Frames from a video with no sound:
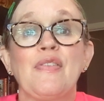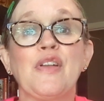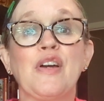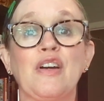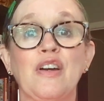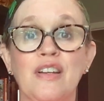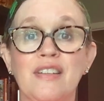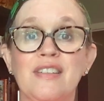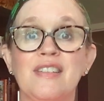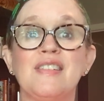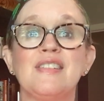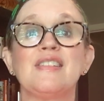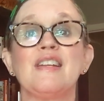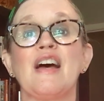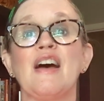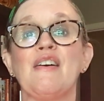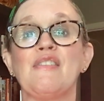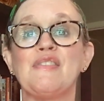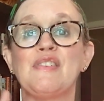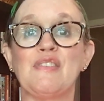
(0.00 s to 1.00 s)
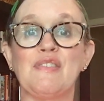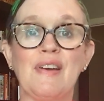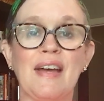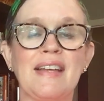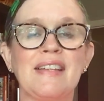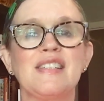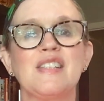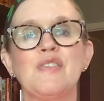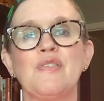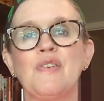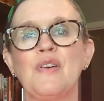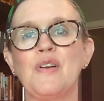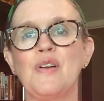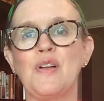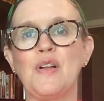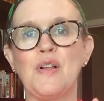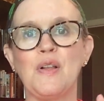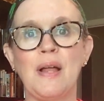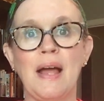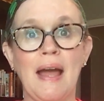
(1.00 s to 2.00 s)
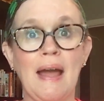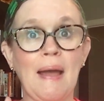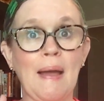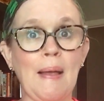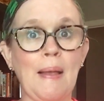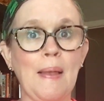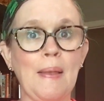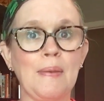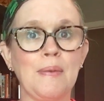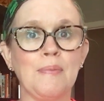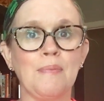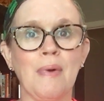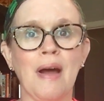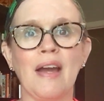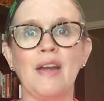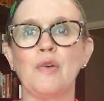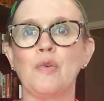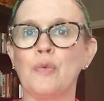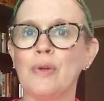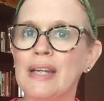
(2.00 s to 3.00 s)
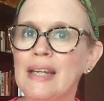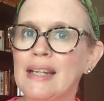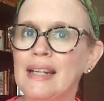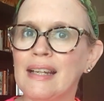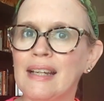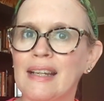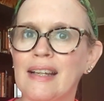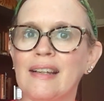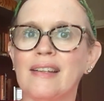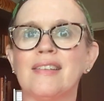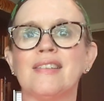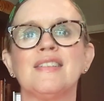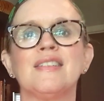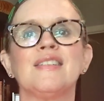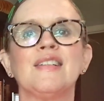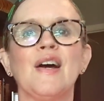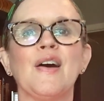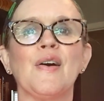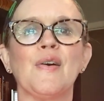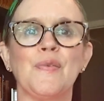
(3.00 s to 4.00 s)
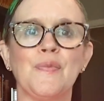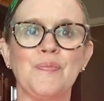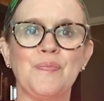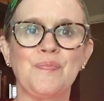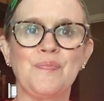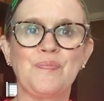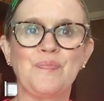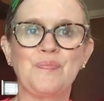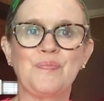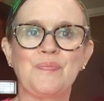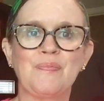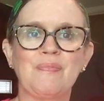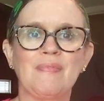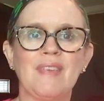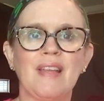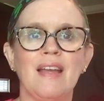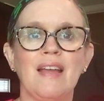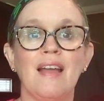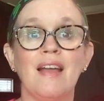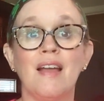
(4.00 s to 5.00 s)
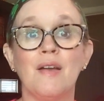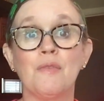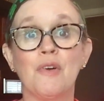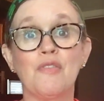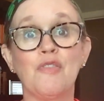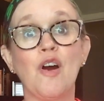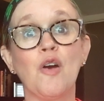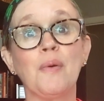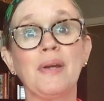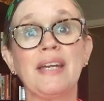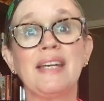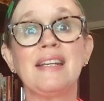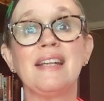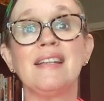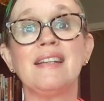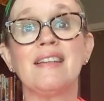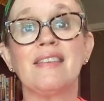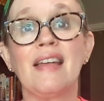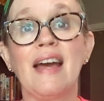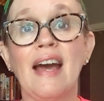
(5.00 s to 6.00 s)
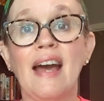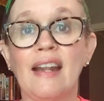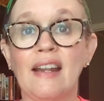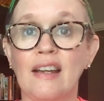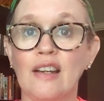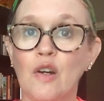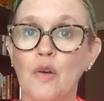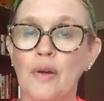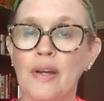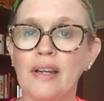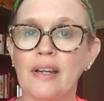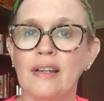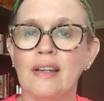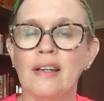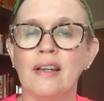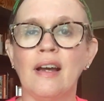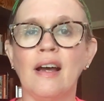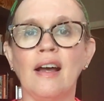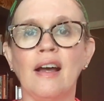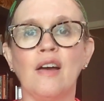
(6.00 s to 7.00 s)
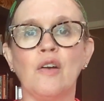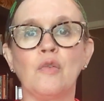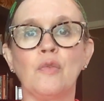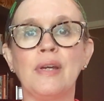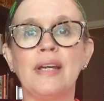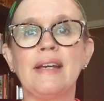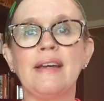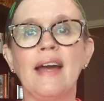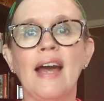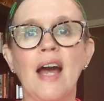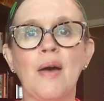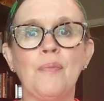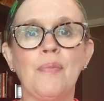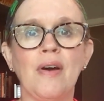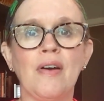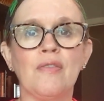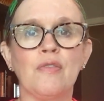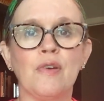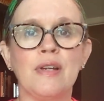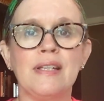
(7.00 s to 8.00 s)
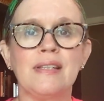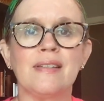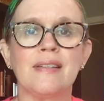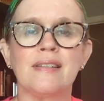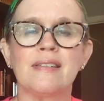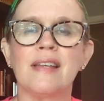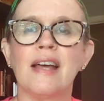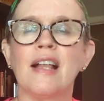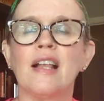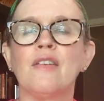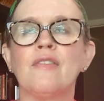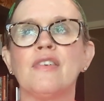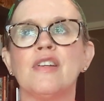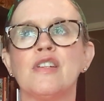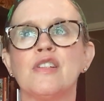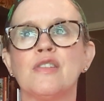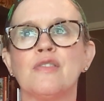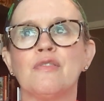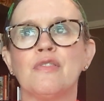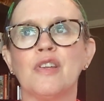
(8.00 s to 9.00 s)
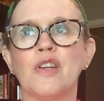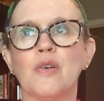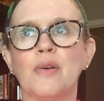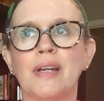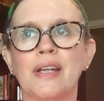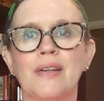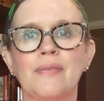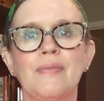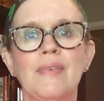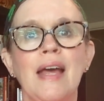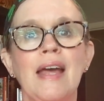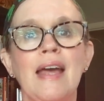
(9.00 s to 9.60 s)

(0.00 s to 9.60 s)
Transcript: the good stuff, the festival and my reading. So, before we get into that, a quick uh, recap of recent television viewing.